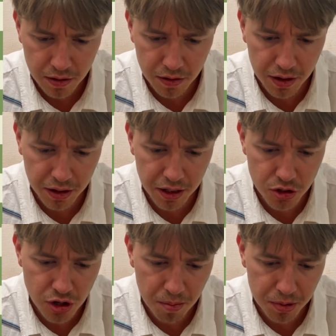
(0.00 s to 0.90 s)
Then I
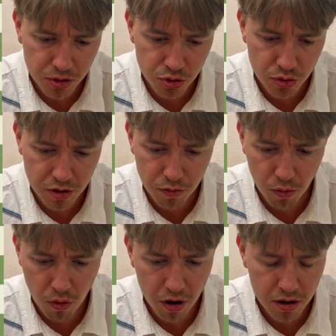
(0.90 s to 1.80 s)
can jump into
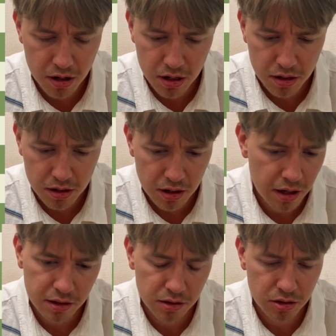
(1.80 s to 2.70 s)
e4,
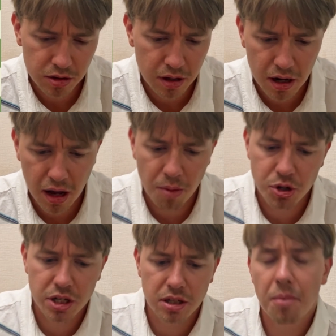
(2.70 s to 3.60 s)
and
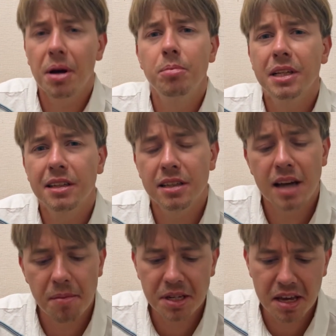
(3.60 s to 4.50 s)
I'm completely
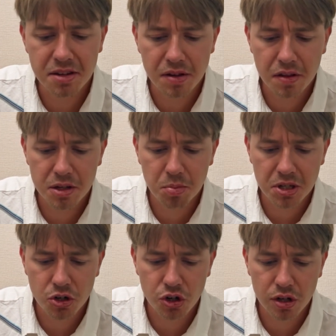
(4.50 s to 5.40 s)
dominating in this
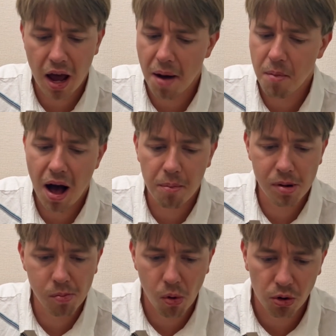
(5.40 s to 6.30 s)
position. I'm
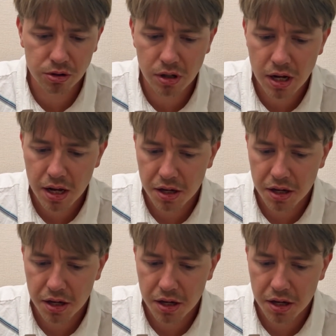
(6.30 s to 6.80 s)
up a pawn.